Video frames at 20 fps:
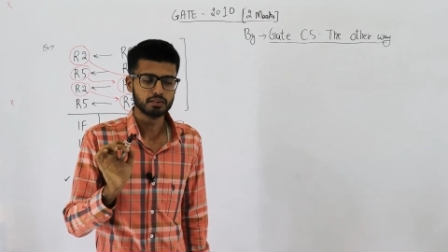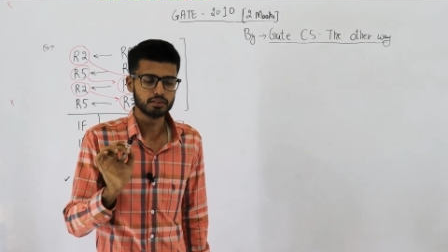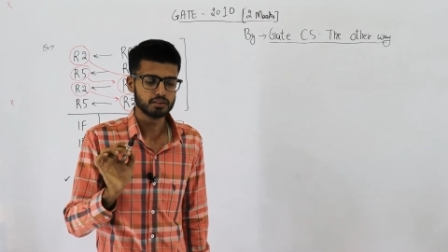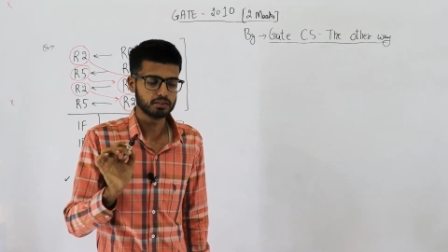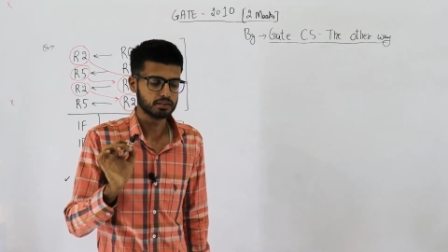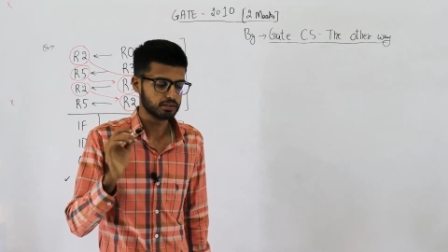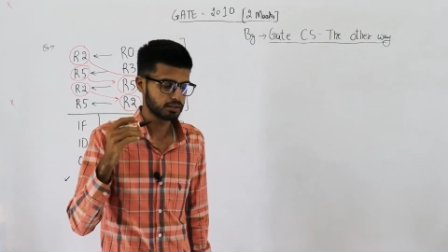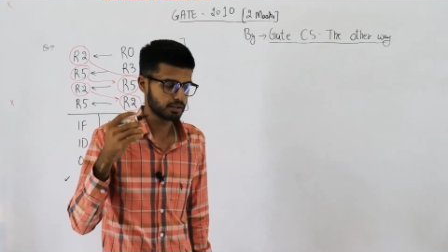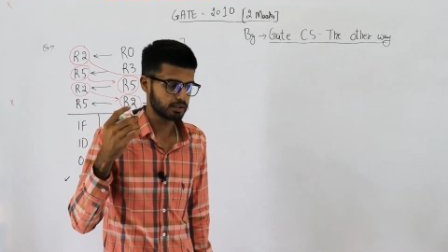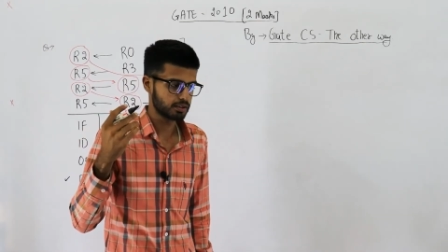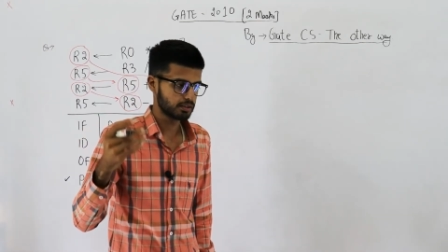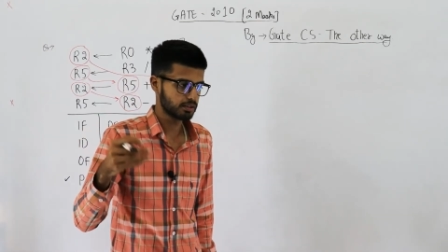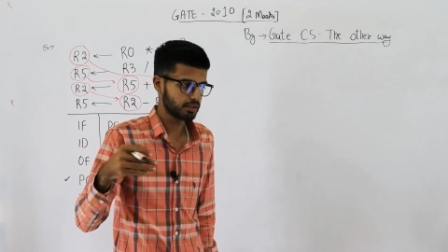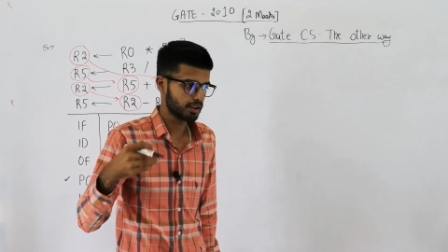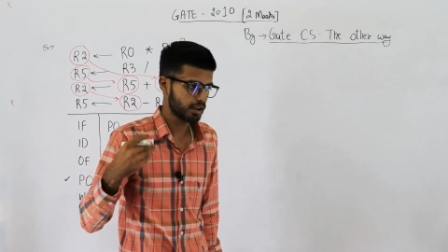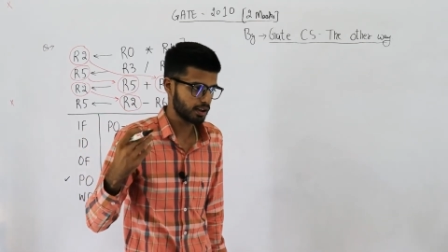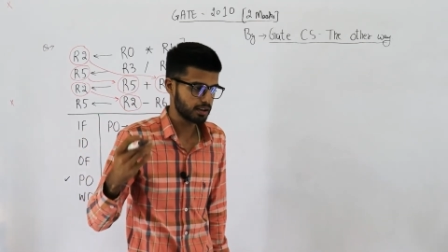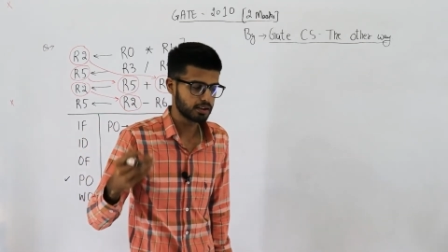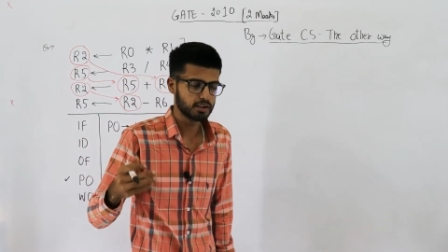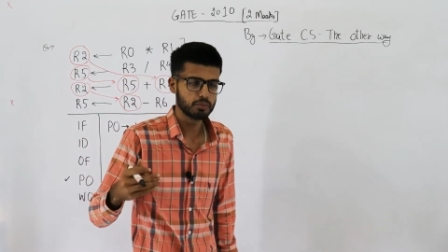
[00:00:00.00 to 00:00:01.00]

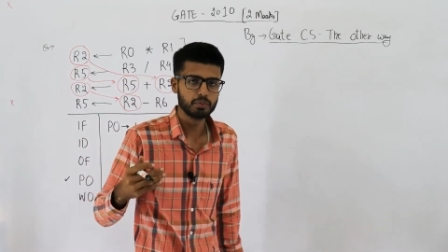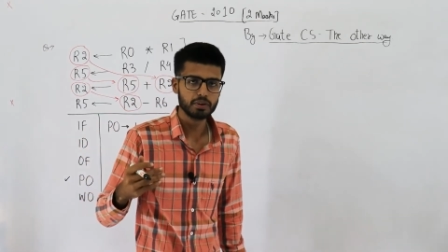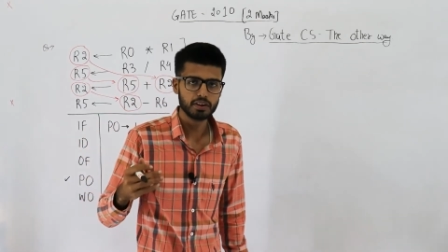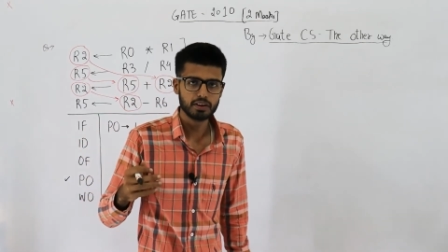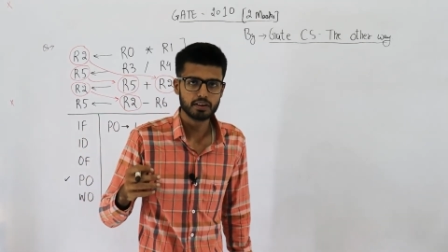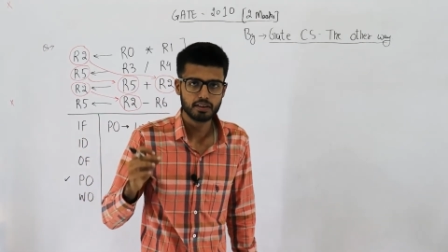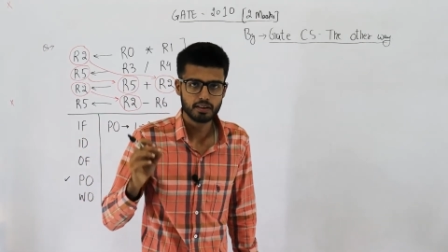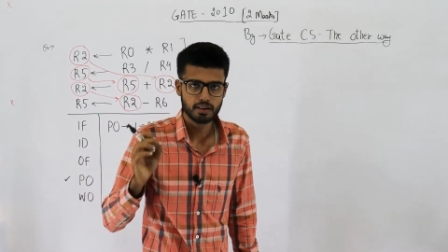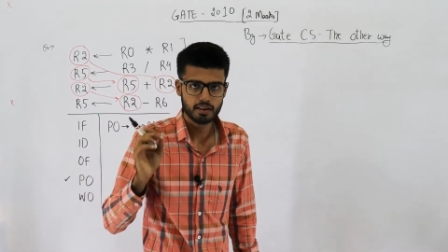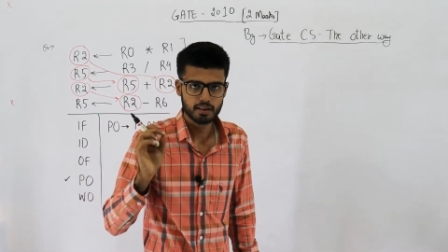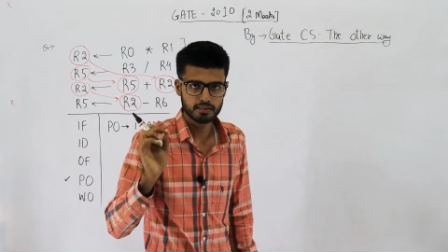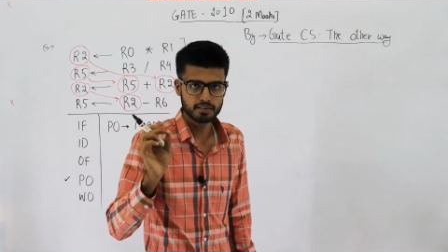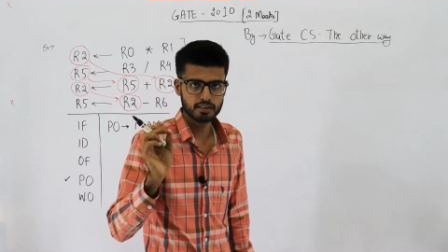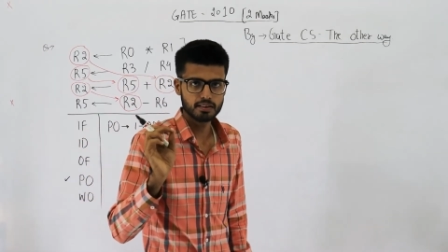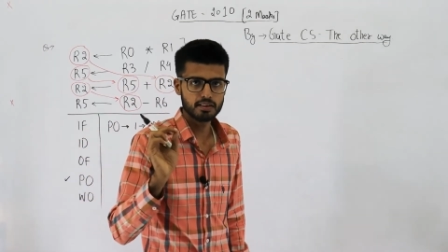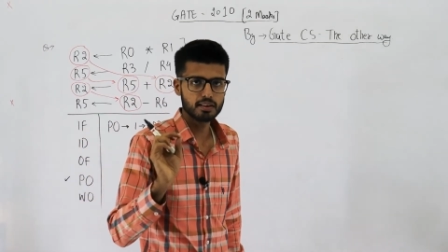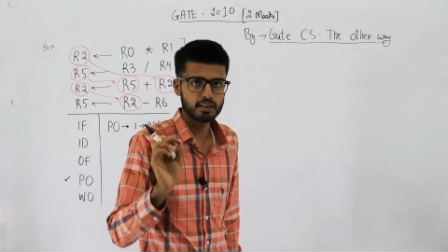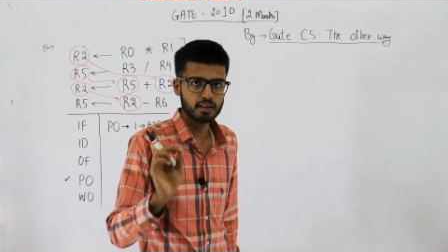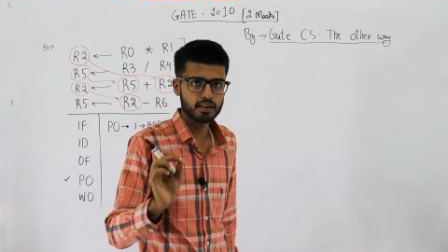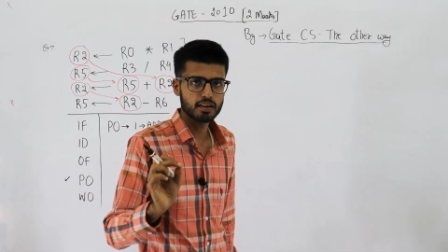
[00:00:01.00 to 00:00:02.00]
repeat it,
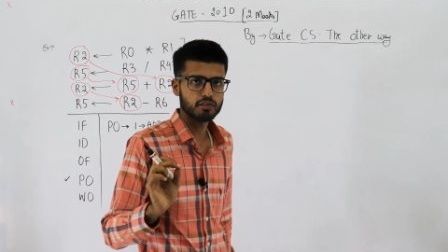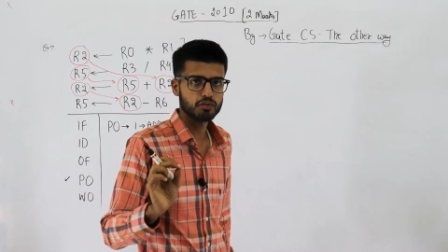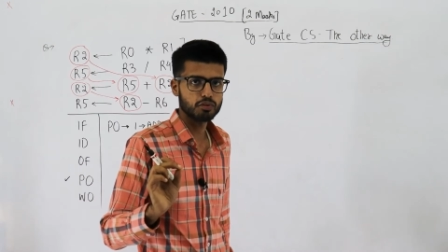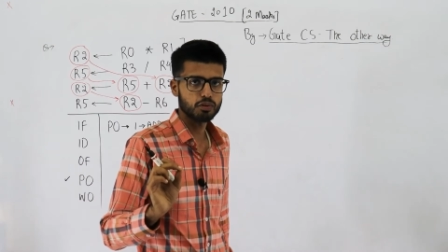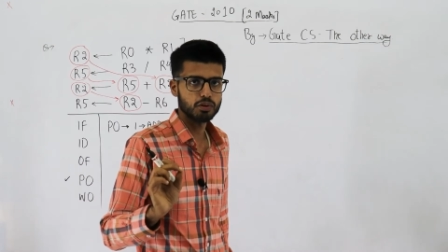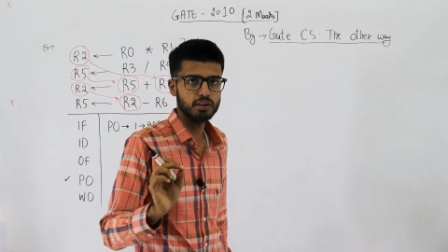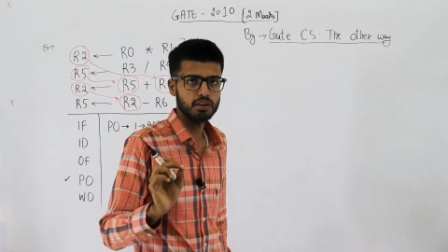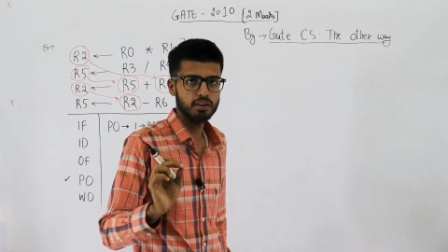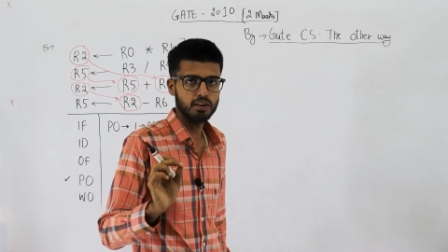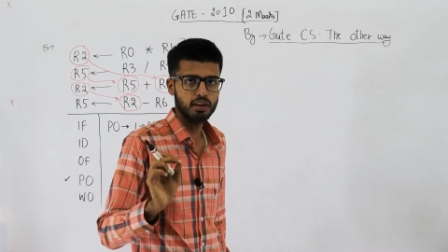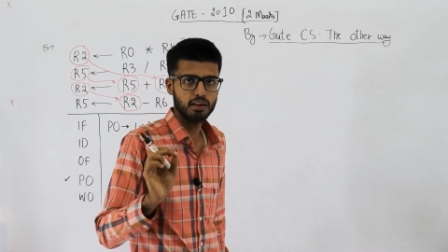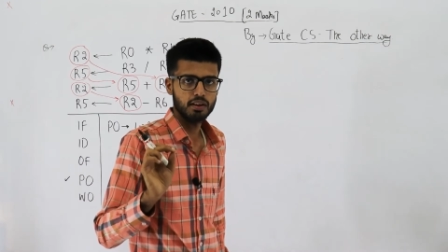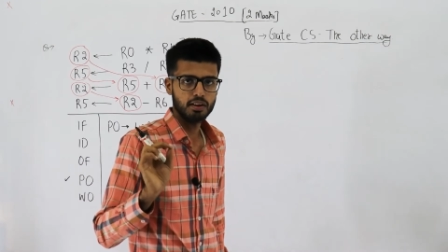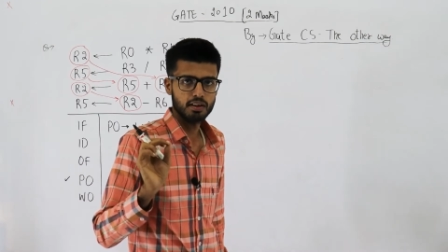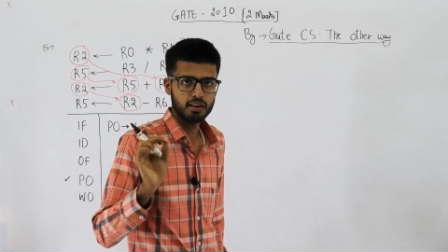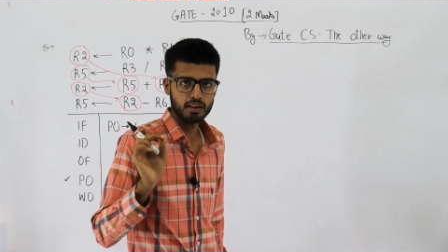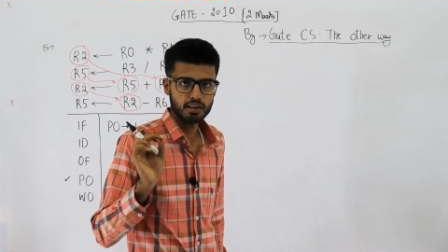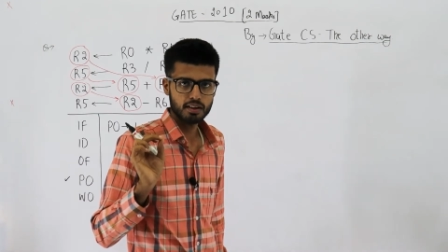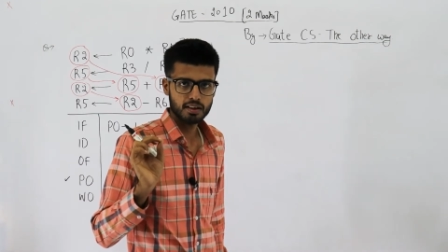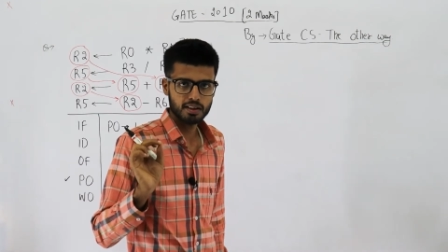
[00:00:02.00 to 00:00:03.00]
listen it carefully.
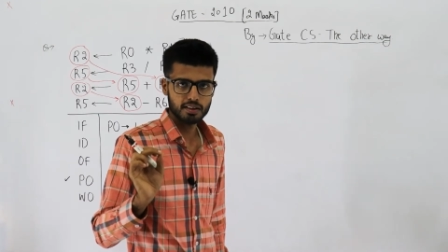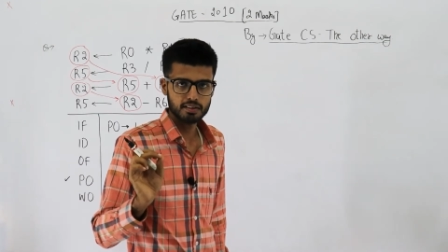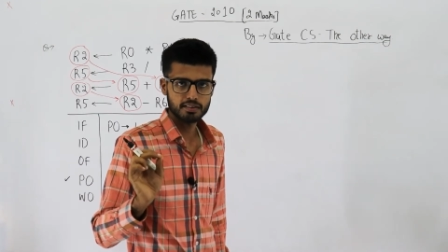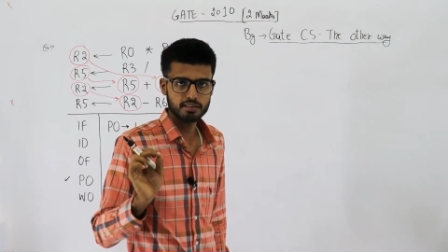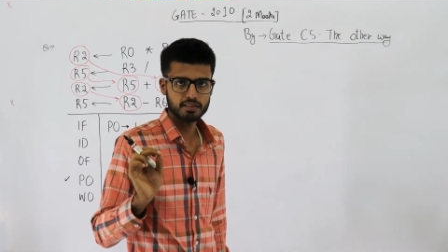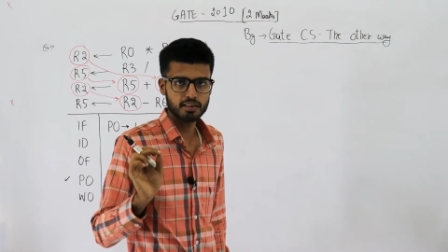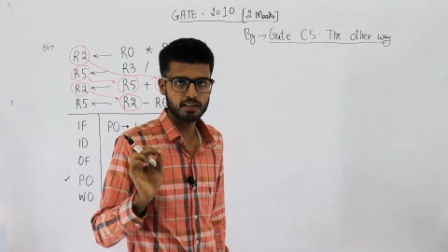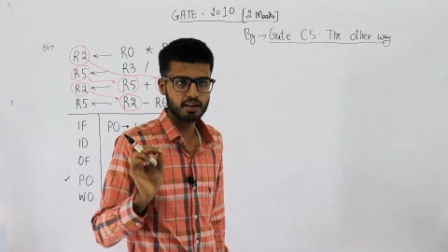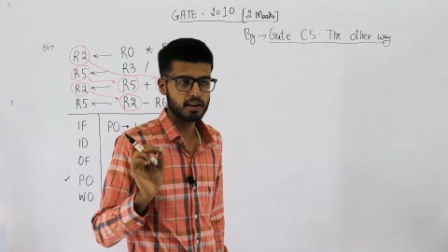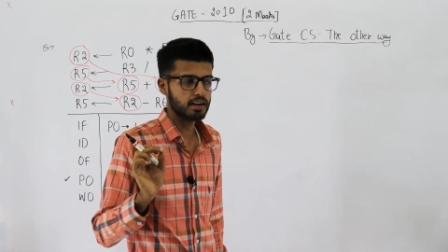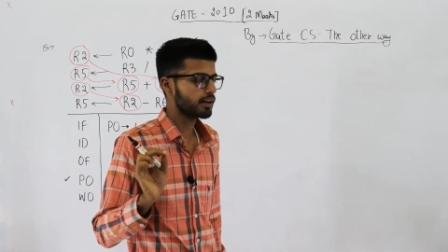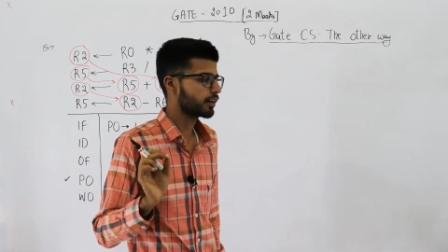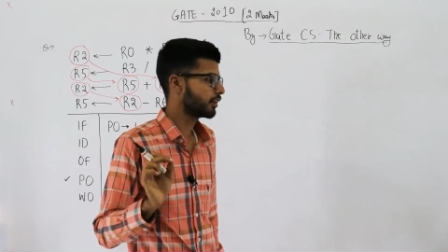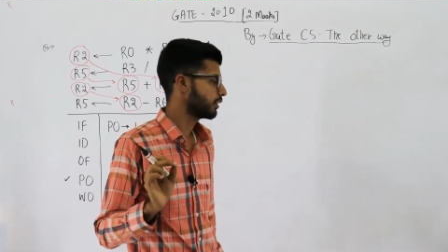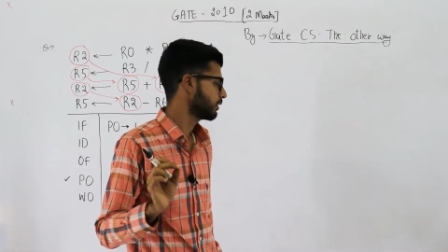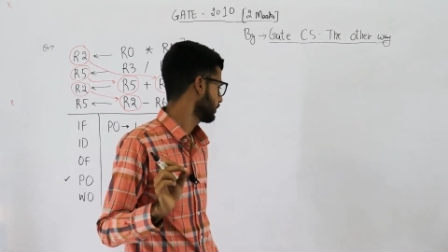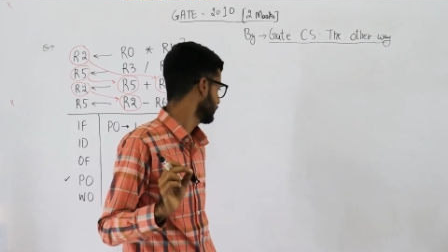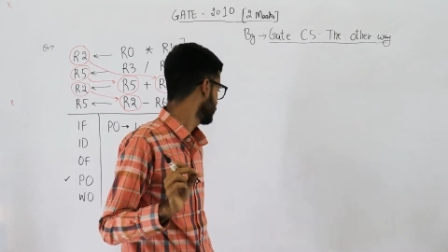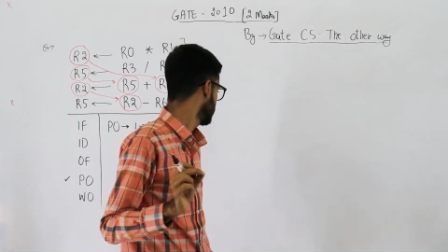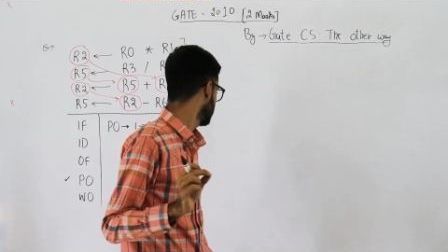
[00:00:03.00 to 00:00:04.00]

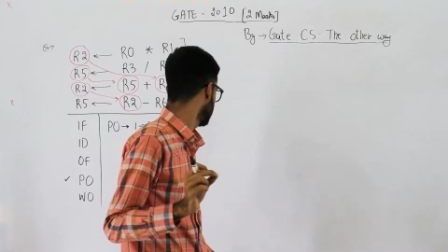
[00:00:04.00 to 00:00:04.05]
Considering